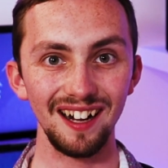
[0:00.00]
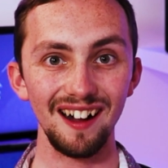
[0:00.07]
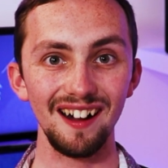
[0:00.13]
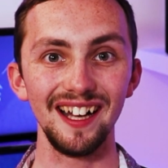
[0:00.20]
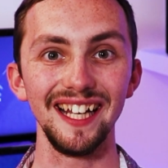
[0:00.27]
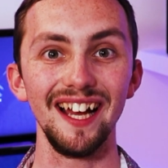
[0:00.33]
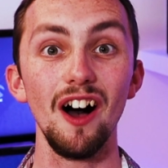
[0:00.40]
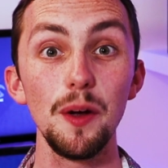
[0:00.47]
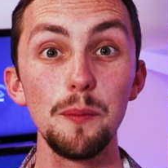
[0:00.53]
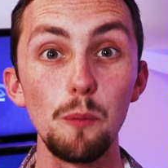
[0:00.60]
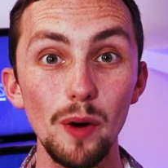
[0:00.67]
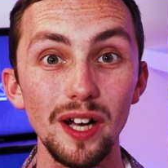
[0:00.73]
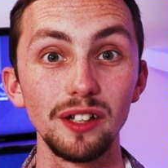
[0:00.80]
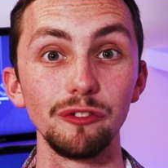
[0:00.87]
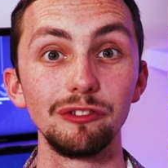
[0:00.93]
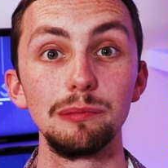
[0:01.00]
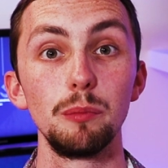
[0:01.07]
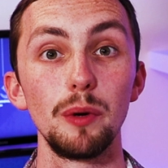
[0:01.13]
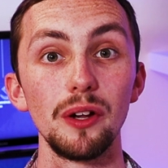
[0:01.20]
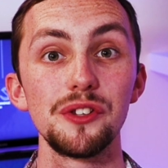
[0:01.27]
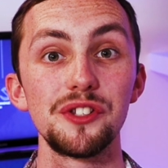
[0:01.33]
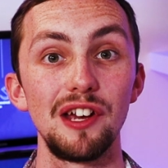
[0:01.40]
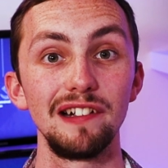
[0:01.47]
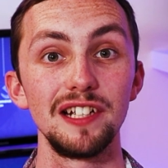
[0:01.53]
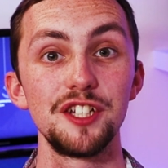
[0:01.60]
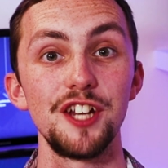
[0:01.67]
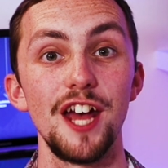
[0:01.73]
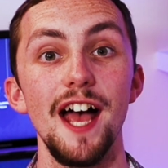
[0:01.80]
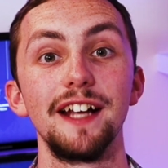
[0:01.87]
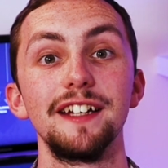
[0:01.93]
Hi, I'm Will from Will Surridge
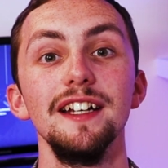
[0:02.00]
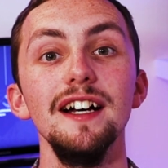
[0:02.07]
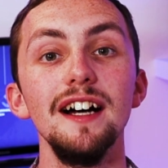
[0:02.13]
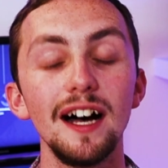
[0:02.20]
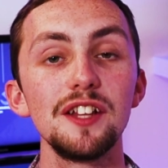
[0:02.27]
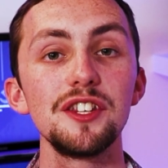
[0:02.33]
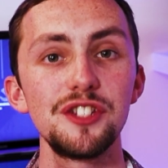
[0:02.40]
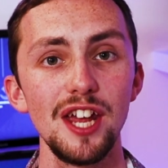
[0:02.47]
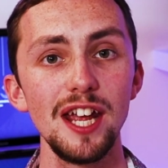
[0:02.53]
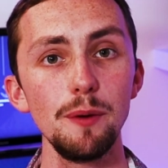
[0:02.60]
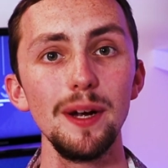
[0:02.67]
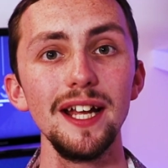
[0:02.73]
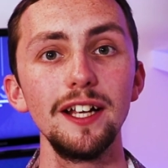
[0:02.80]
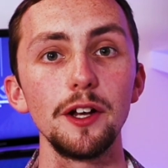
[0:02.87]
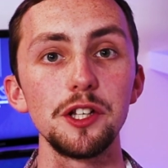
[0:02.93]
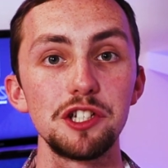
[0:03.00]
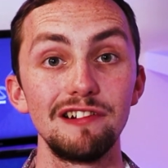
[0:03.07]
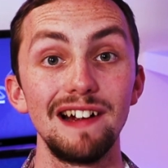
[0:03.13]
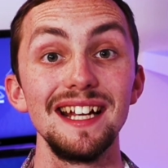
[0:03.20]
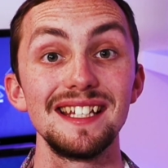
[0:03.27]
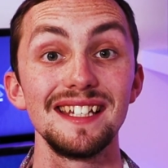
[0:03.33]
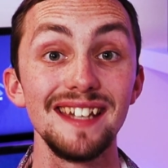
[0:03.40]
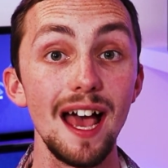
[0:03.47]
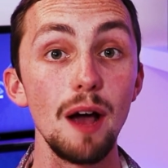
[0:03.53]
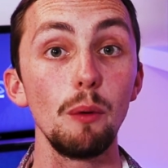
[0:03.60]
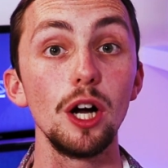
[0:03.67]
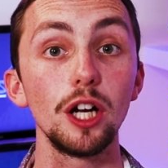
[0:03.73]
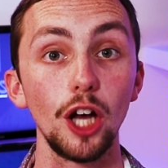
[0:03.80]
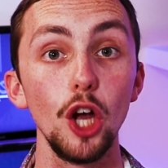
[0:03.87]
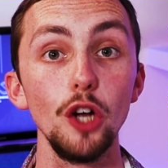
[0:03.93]
Tech, and today we're going to create a
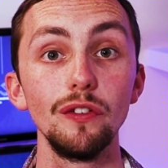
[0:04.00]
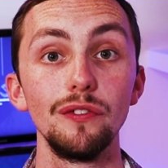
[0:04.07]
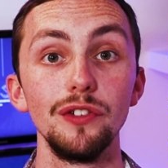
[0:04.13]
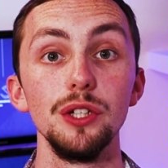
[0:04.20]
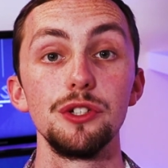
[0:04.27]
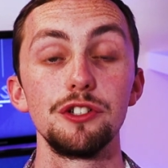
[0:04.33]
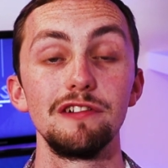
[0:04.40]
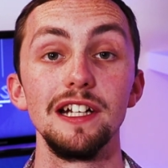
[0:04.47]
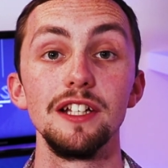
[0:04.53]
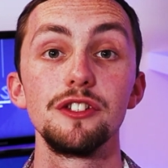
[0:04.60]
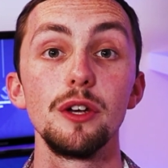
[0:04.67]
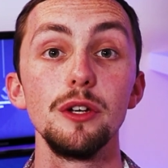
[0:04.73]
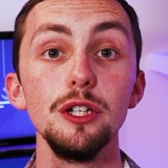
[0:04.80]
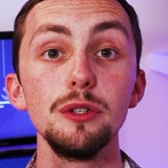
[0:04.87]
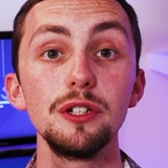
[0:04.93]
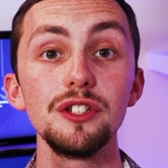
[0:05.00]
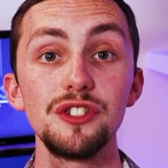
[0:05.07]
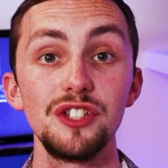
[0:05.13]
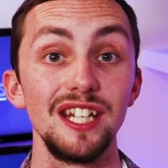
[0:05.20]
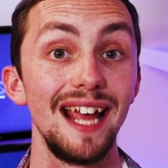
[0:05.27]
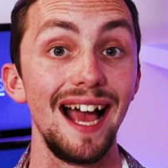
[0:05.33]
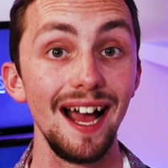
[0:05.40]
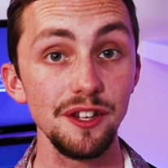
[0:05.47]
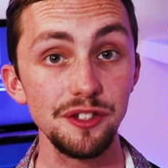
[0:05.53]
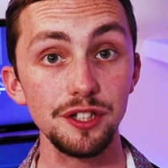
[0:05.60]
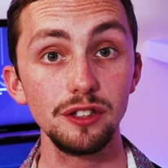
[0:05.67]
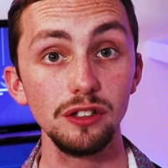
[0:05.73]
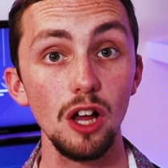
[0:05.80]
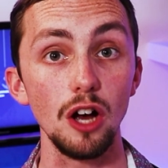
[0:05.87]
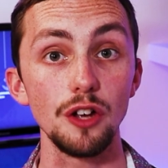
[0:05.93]
network overview screen so you can see at a
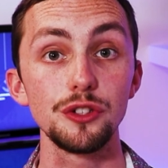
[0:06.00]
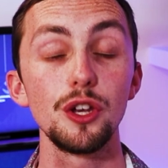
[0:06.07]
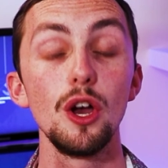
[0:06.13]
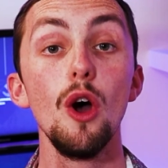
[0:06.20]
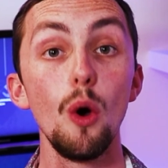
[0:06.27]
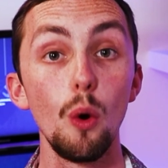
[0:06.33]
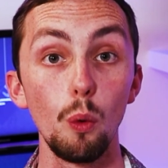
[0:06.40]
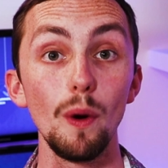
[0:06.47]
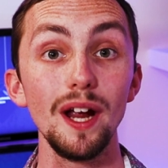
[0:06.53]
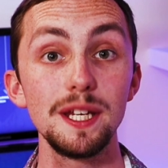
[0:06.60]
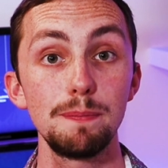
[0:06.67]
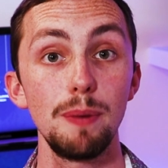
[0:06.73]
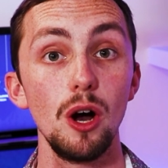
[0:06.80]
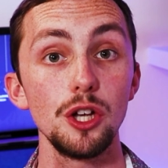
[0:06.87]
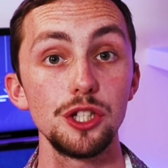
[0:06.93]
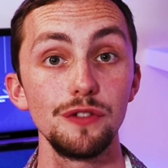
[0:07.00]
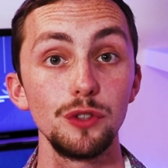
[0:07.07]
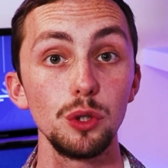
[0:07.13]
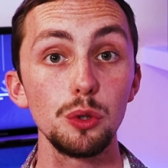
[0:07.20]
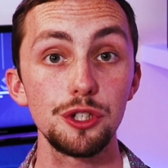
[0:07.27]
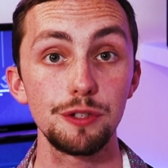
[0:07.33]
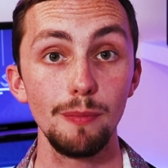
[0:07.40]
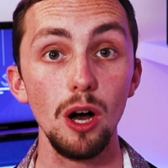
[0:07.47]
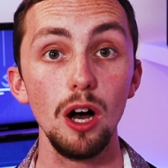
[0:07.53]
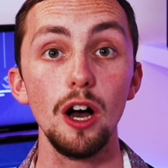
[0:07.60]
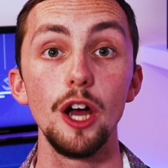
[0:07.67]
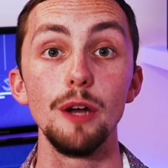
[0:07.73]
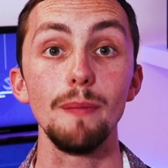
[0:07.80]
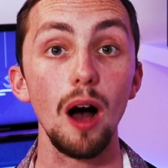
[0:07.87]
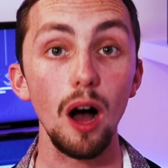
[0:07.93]
glance which parts of your smart
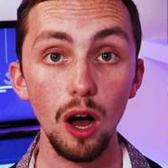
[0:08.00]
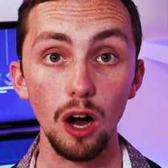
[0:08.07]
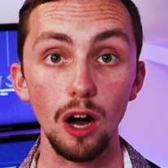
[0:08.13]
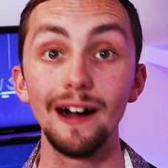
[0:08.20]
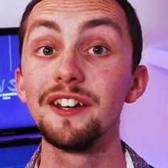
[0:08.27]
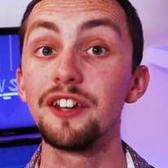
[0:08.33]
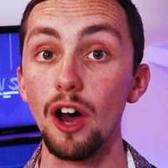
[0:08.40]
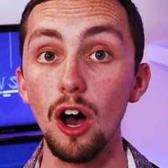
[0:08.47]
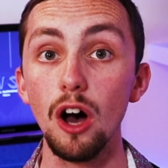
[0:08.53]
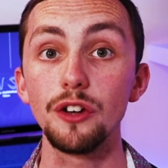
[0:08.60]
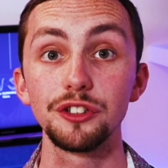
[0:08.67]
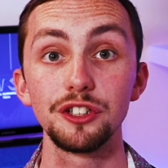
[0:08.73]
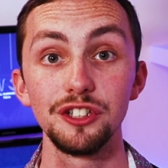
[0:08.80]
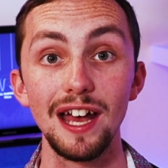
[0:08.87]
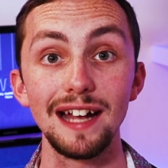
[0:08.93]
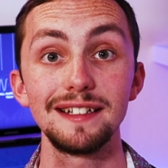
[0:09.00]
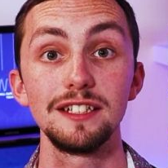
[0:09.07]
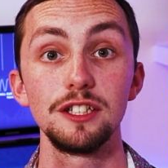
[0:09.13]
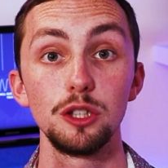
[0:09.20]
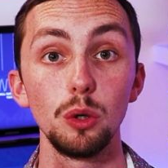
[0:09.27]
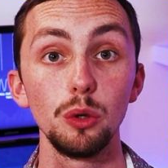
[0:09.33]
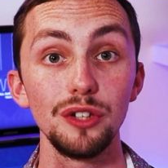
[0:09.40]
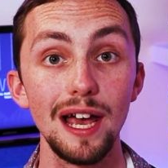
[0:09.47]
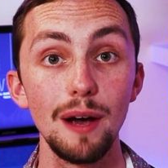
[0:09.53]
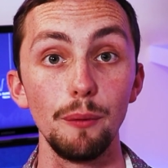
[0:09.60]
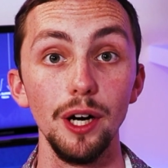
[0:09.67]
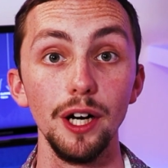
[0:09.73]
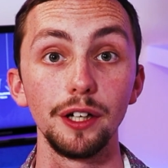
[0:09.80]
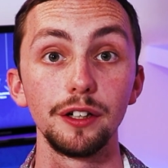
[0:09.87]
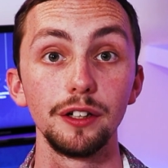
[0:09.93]
home are and aren't connected to your
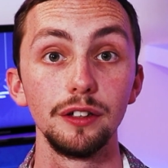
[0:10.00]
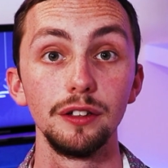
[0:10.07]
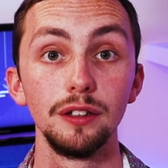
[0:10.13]
network.